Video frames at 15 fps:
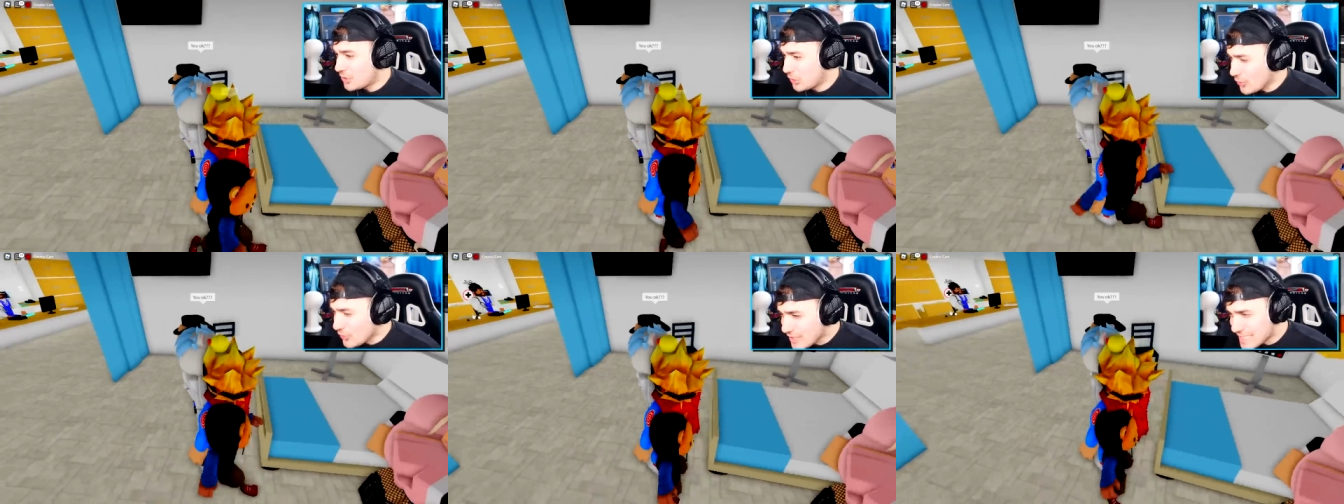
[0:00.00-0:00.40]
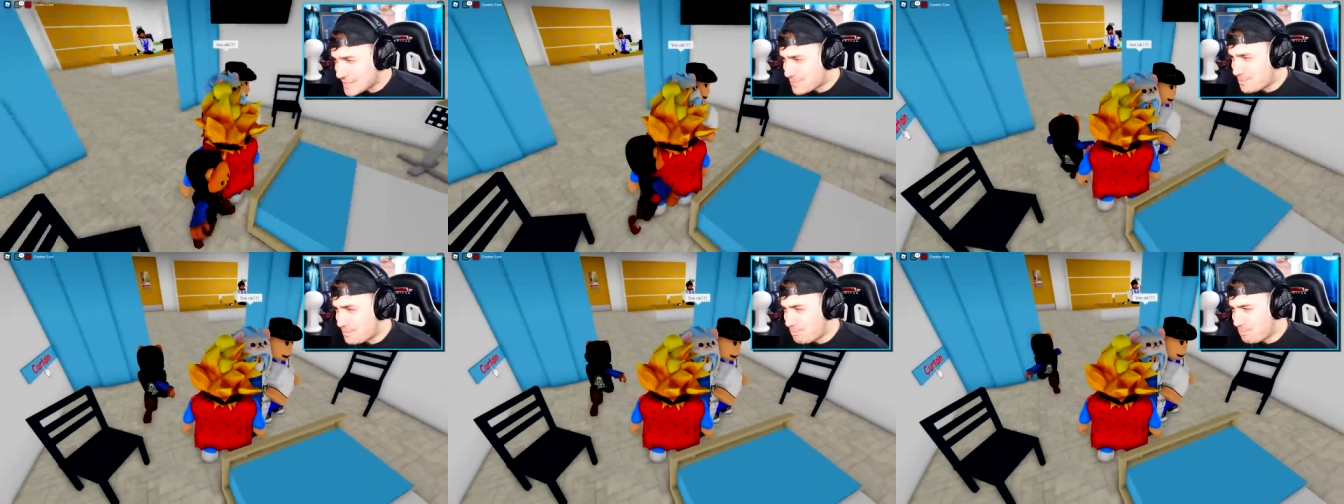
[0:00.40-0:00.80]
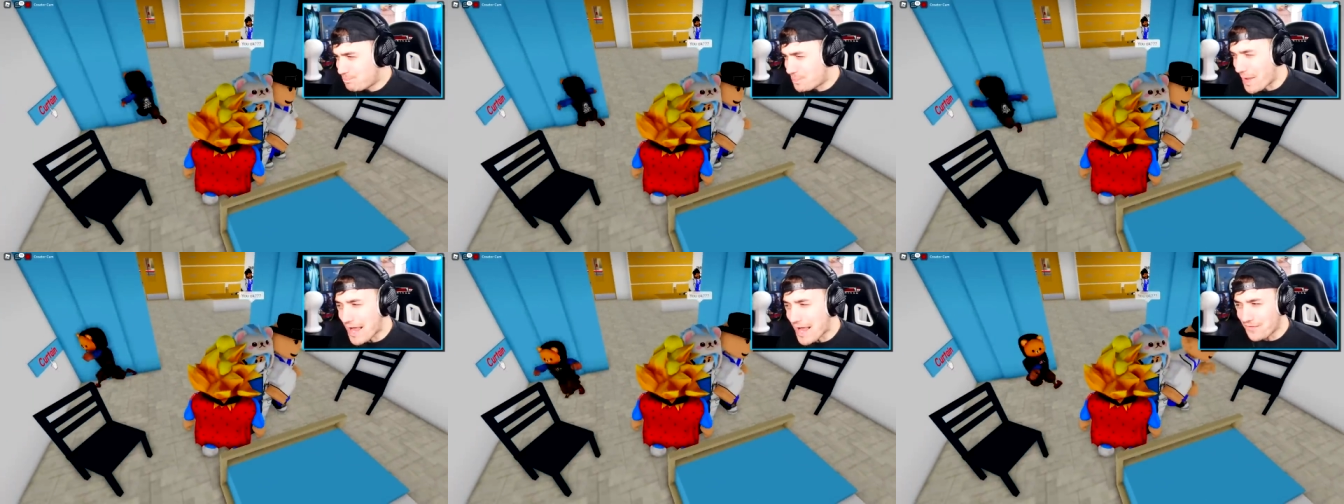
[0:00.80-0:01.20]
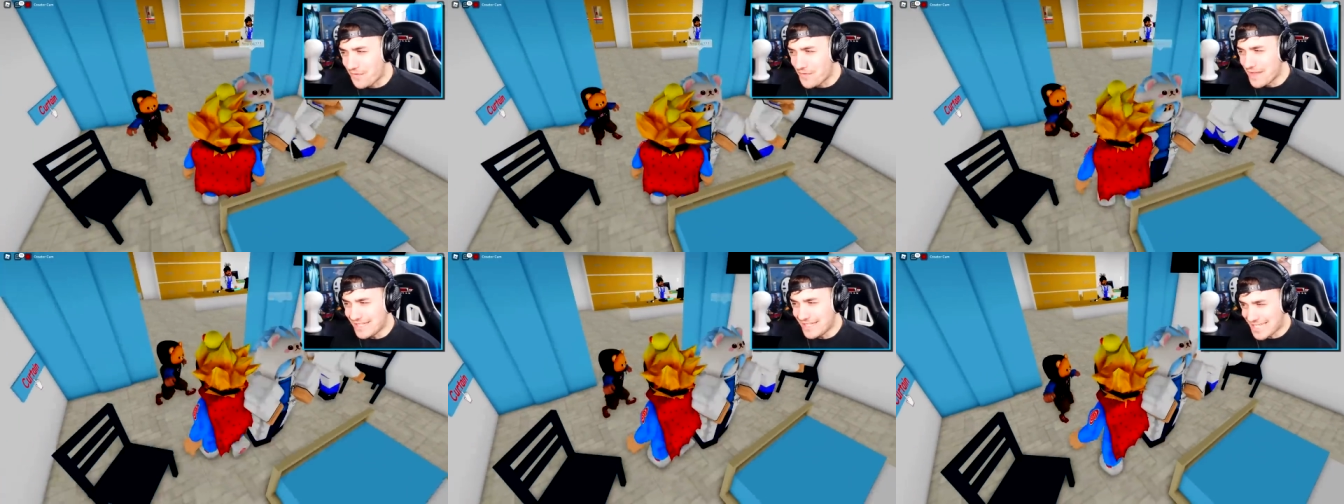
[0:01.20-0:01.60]
Clued is back
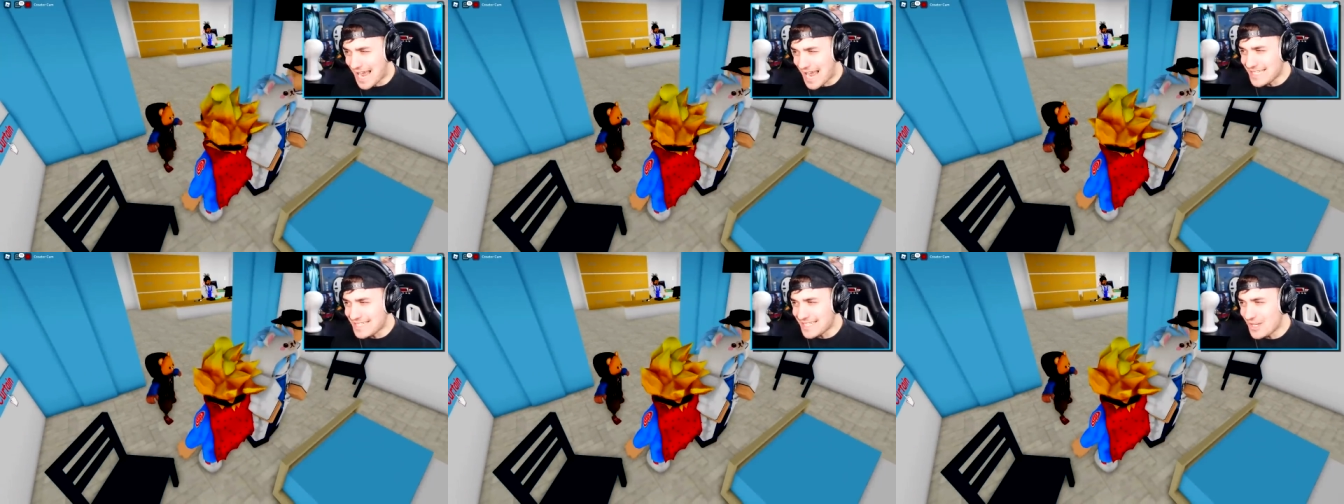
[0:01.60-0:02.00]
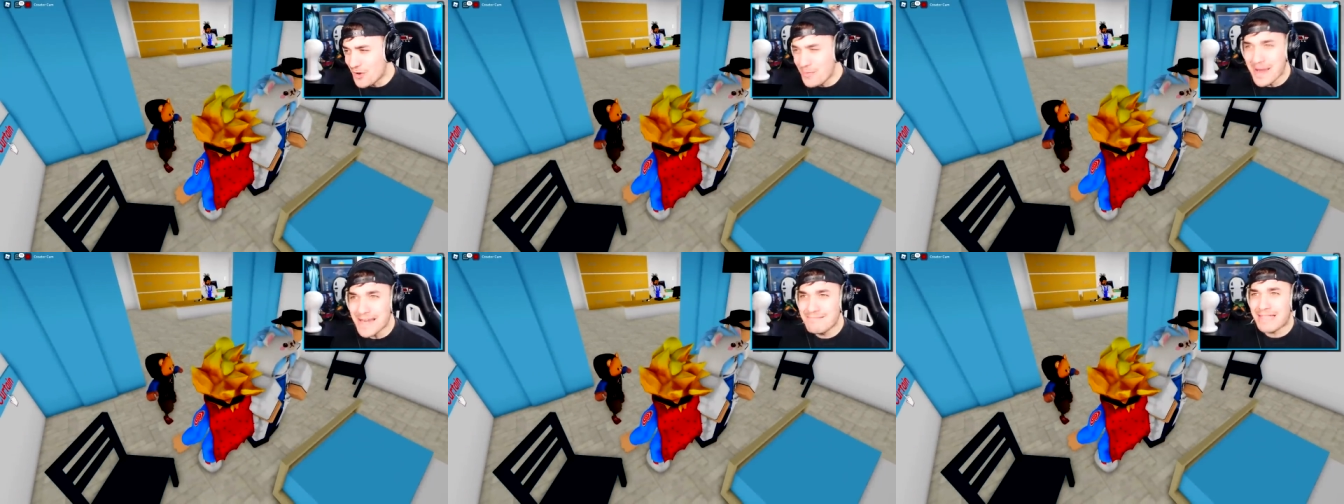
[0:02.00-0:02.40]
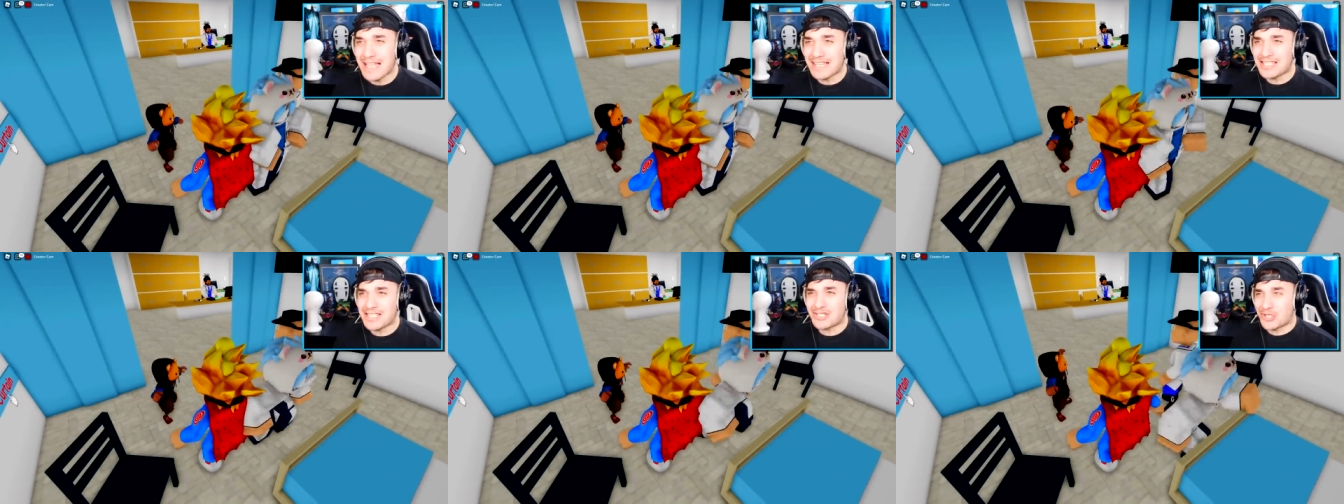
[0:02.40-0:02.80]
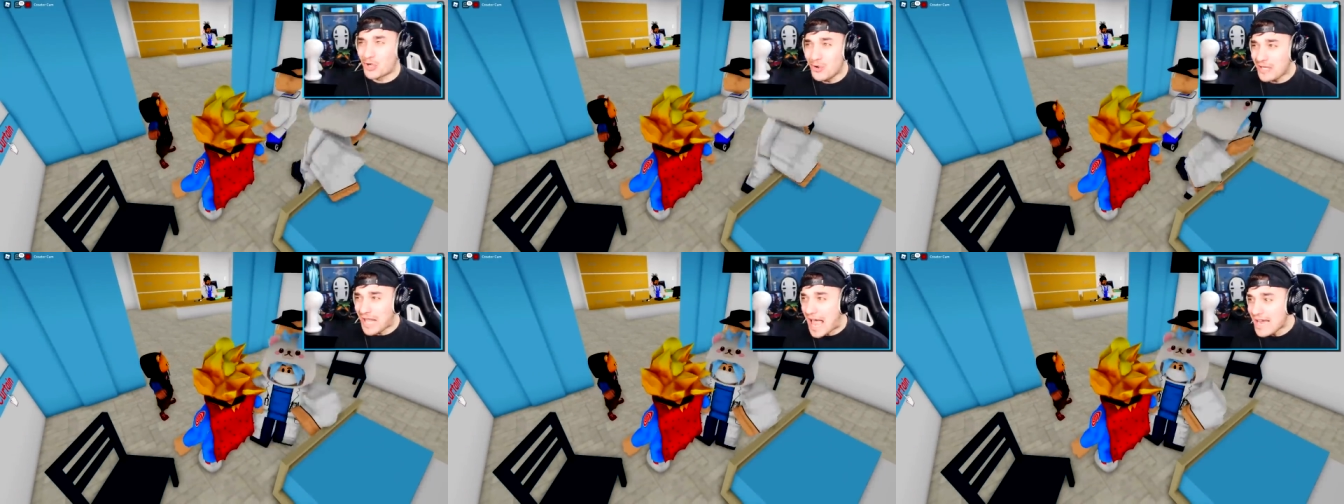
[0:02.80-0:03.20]
from the dead? You mean that's two